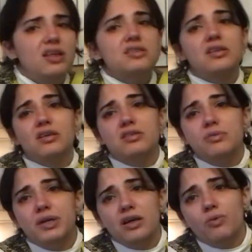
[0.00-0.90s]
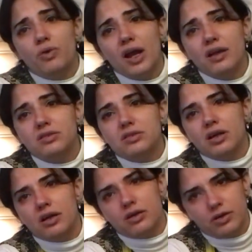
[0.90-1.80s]
listening to me rant
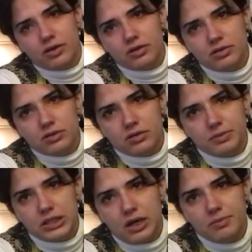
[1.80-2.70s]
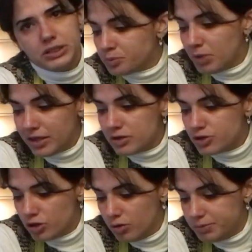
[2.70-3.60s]
and cook sometimes. Make the
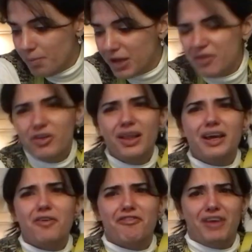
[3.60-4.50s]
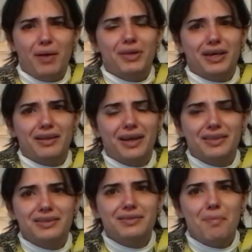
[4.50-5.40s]
soup. Make it for like your family. Like,
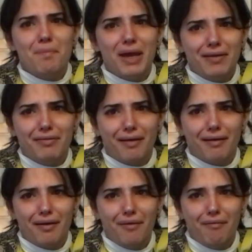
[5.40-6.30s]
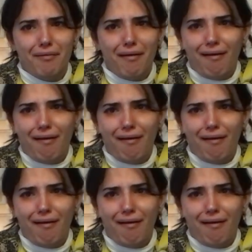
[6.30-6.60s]
this is amazing, dude.